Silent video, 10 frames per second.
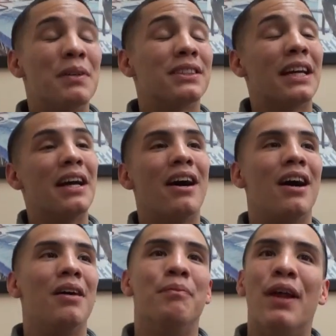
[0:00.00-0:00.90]
I was
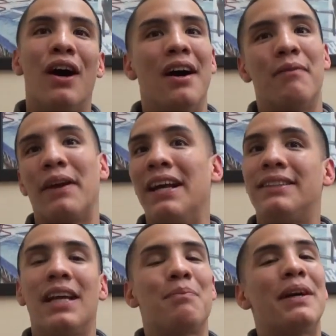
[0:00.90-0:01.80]
like, no,
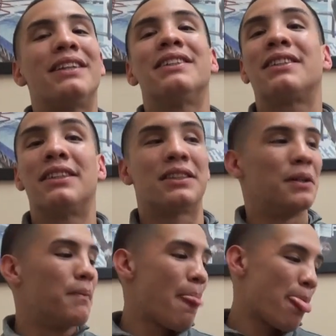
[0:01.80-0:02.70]
forget to take pictures because
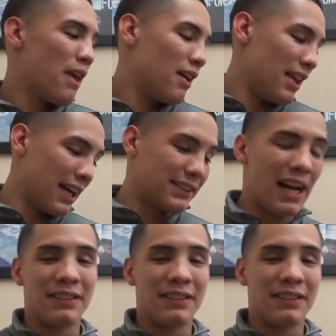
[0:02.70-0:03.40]
like I say,